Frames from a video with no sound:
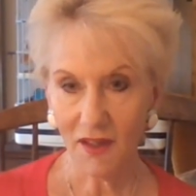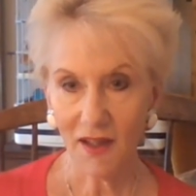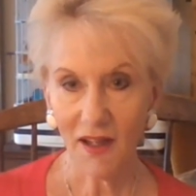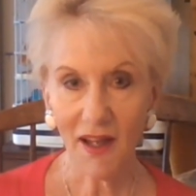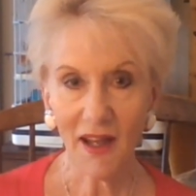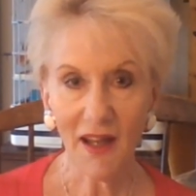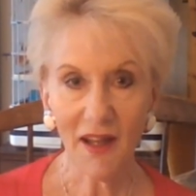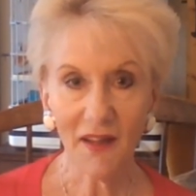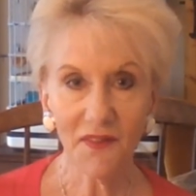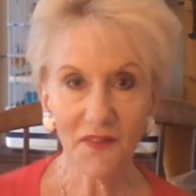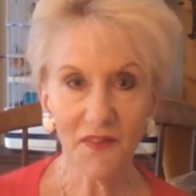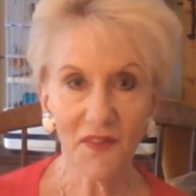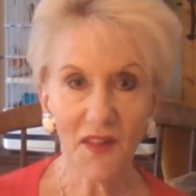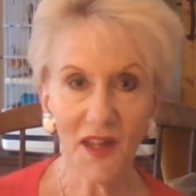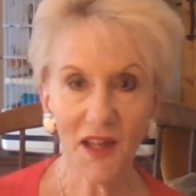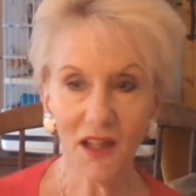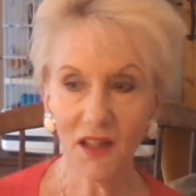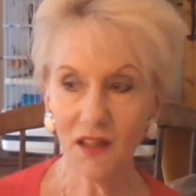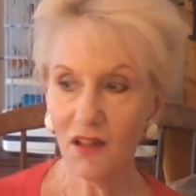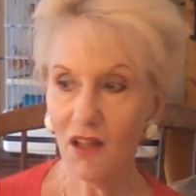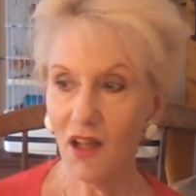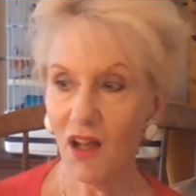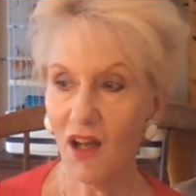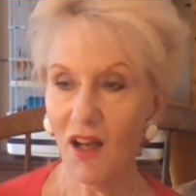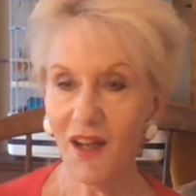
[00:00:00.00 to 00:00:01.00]
and
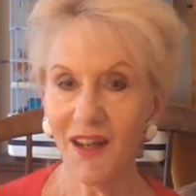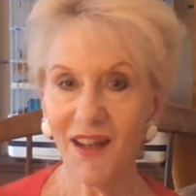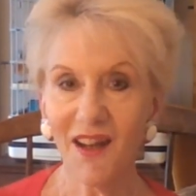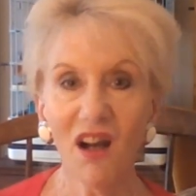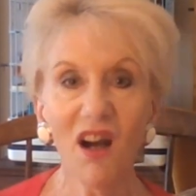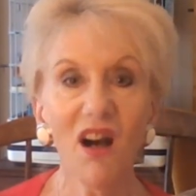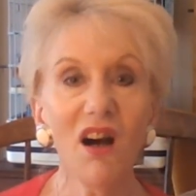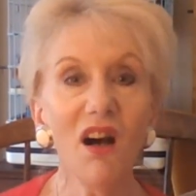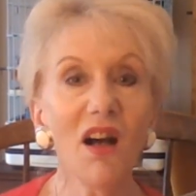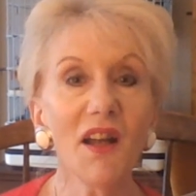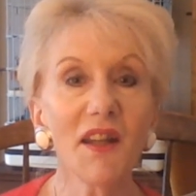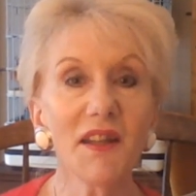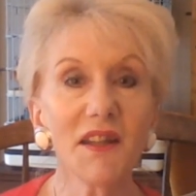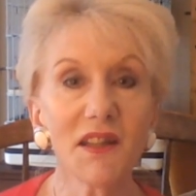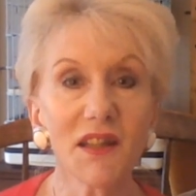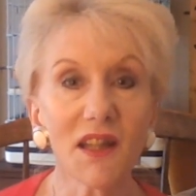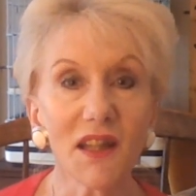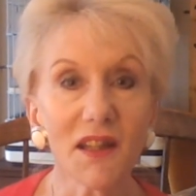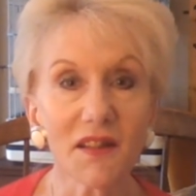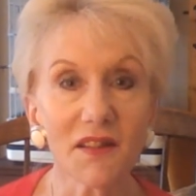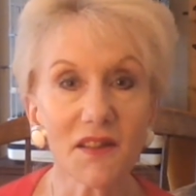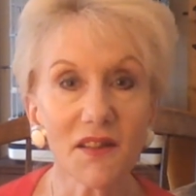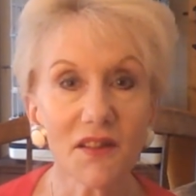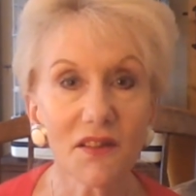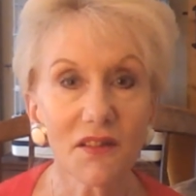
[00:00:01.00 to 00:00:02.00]
then I hide
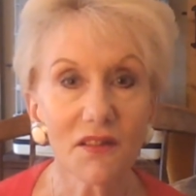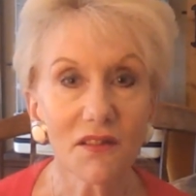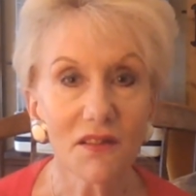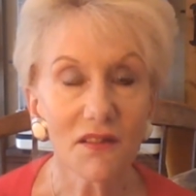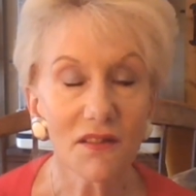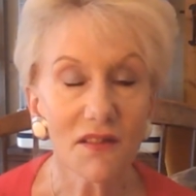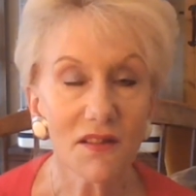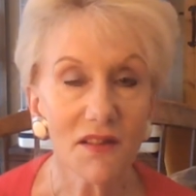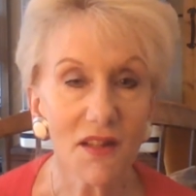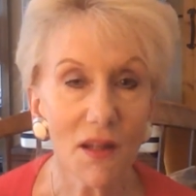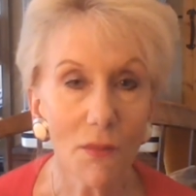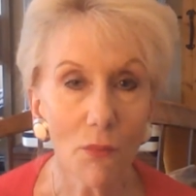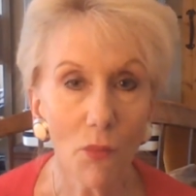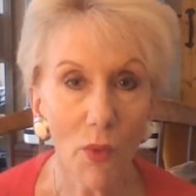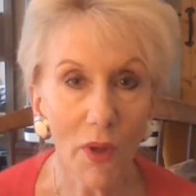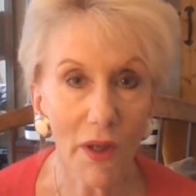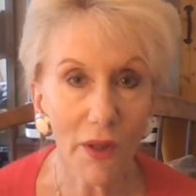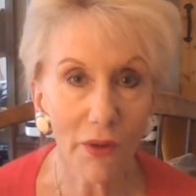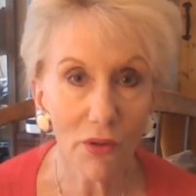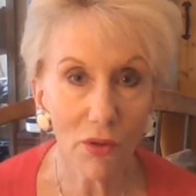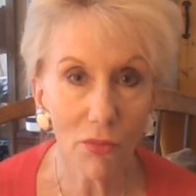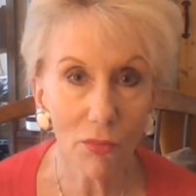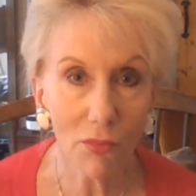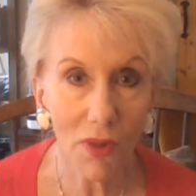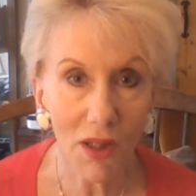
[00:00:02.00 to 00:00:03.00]
it
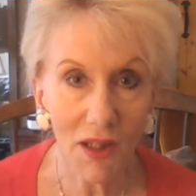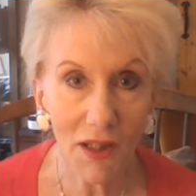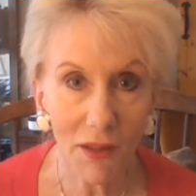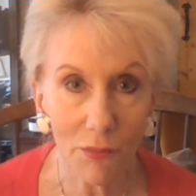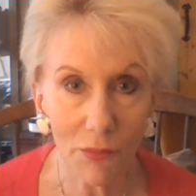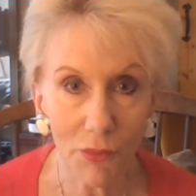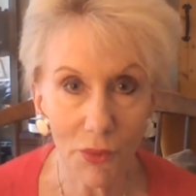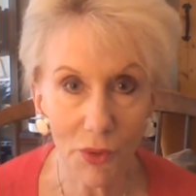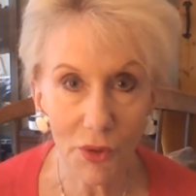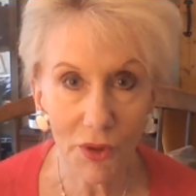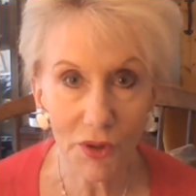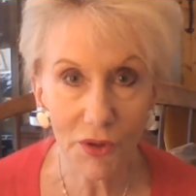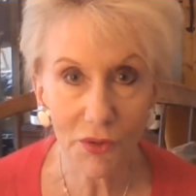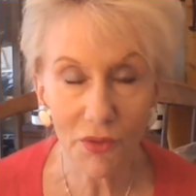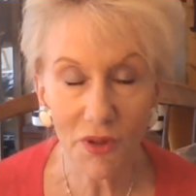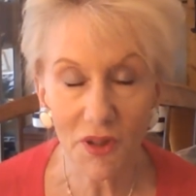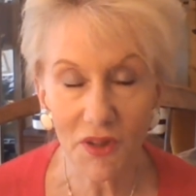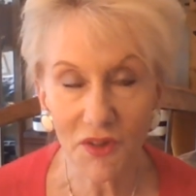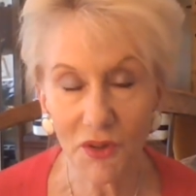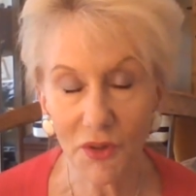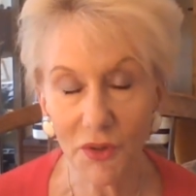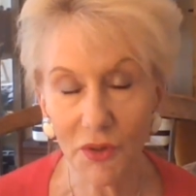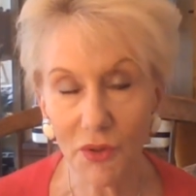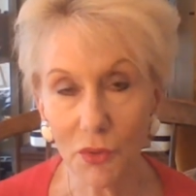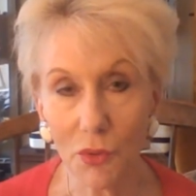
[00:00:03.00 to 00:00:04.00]
somewhere on my embroidery
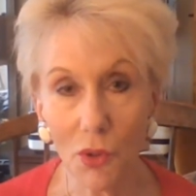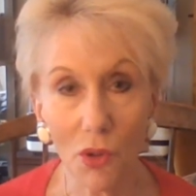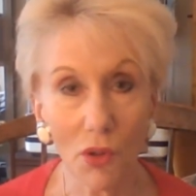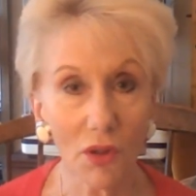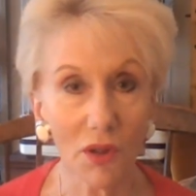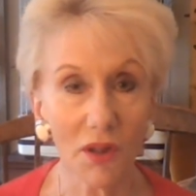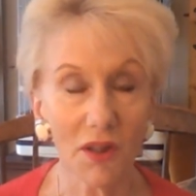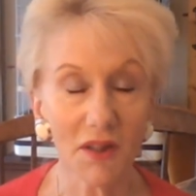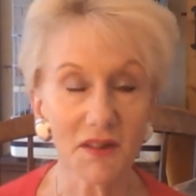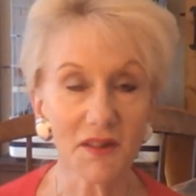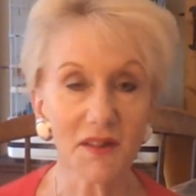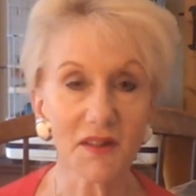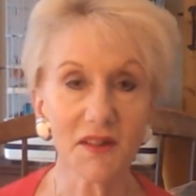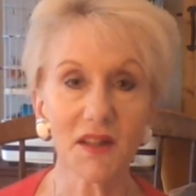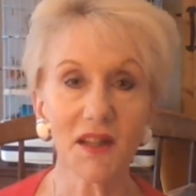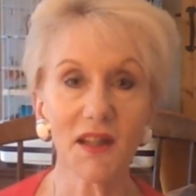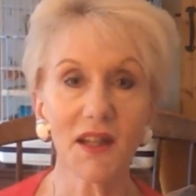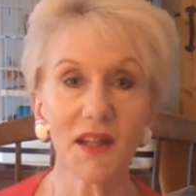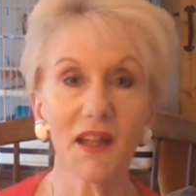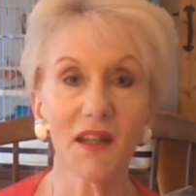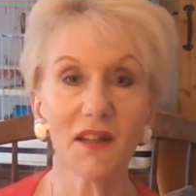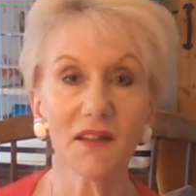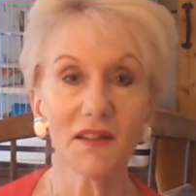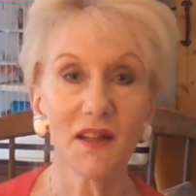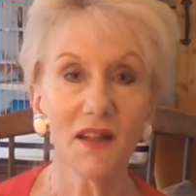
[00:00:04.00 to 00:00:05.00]
so you're not going to see
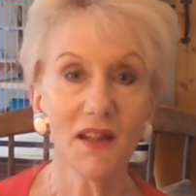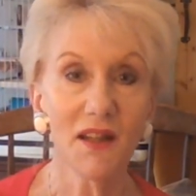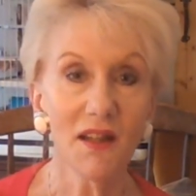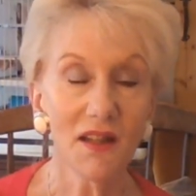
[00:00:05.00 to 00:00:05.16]
it,